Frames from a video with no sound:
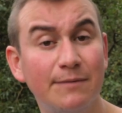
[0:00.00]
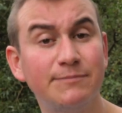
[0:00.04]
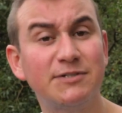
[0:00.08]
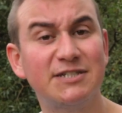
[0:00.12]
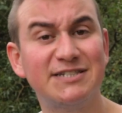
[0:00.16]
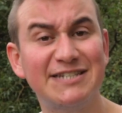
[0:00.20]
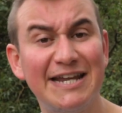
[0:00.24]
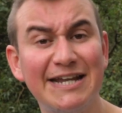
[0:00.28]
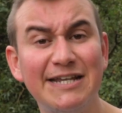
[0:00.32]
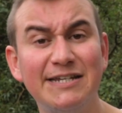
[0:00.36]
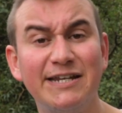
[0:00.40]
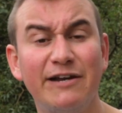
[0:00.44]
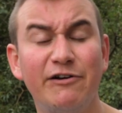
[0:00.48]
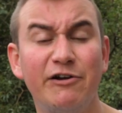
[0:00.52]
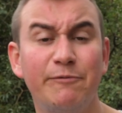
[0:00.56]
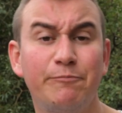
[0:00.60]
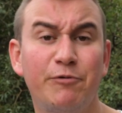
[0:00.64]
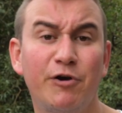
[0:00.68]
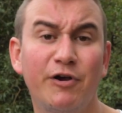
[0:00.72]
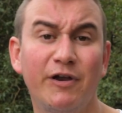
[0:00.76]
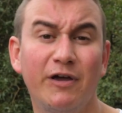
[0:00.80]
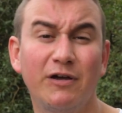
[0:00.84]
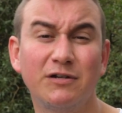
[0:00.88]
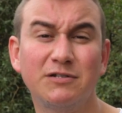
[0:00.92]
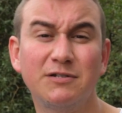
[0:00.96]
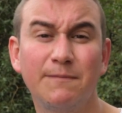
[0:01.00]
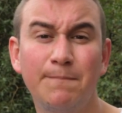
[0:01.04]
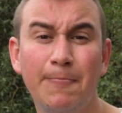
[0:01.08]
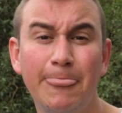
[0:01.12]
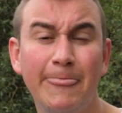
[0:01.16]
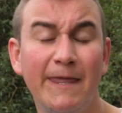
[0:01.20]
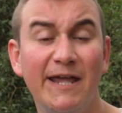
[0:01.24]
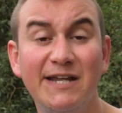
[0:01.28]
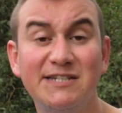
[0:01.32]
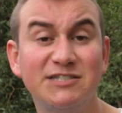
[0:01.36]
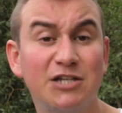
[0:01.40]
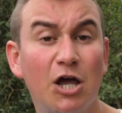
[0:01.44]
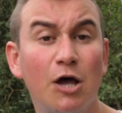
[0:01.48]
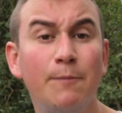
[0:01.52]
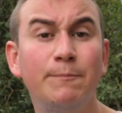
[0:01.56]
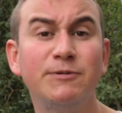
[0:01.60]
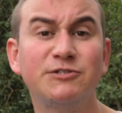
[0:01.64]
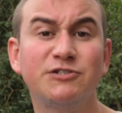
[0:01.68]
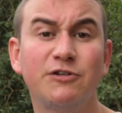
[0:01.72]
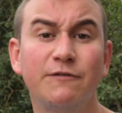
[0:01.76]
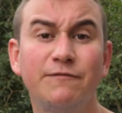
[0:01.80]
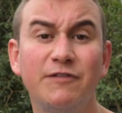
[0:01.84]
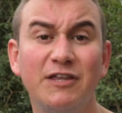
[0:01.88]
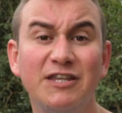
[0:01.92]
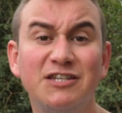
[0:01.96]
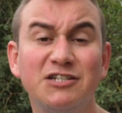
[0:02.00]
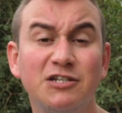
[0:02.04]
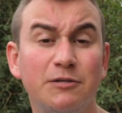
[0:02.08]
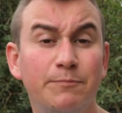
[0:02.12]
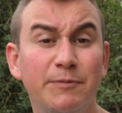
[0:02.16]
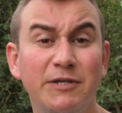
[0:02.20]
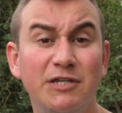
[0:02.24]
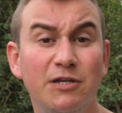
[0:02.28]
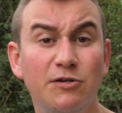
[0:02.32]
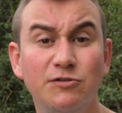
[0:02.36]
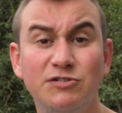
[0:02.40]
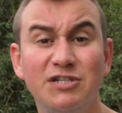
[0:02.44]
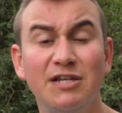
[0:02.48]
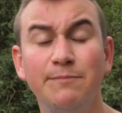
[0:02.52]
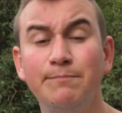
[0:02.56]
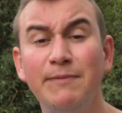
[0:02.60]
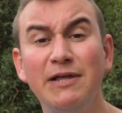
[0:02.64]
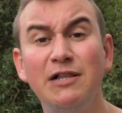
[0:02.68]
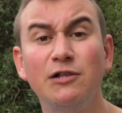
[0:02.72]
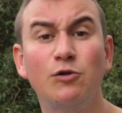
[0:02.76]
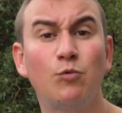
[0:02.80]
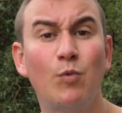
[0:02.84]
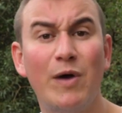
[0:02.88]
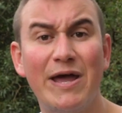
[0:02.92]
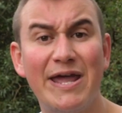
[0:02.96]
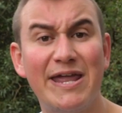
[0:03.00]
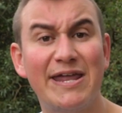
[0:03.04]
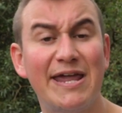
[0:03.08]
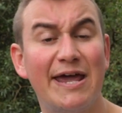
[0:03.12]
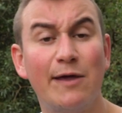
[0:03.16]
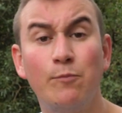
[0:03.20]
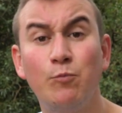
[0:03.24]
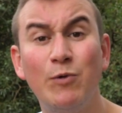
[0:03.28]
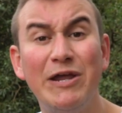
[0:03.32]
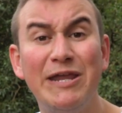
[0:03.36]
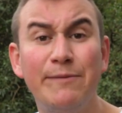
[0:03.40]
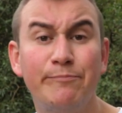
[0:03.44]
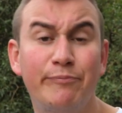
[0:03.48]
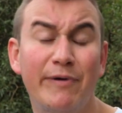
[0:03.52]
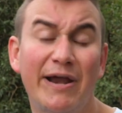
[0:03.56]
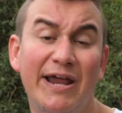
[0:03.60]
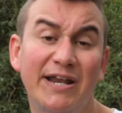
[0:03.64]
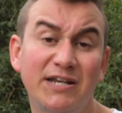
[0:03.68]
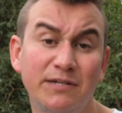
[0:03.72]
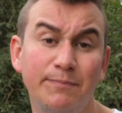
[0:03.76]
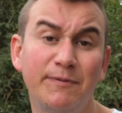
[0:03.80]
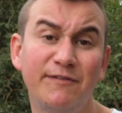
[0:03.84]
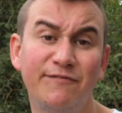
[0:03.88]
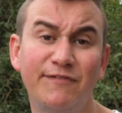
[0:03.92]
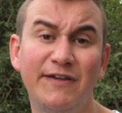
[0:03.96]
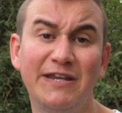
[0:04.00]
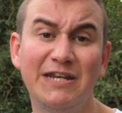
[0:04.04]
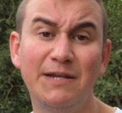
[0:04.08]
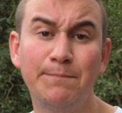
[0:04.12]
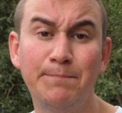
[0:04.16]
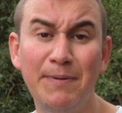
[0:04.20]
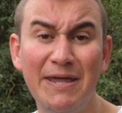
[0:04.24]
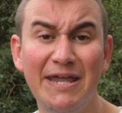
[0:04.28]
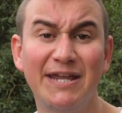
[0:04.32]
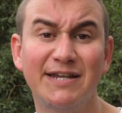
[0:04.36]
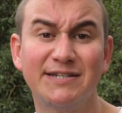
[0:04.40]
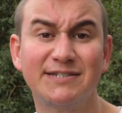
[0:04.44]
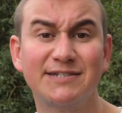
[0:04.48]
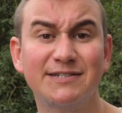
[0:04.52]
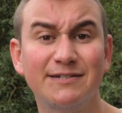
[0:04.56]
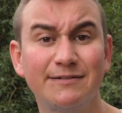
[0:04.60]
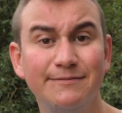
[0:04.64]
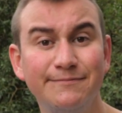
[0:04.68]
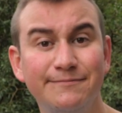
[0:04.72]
a secondary product. Examples of this could be using milk whey and wheat bran to be feeding pigs.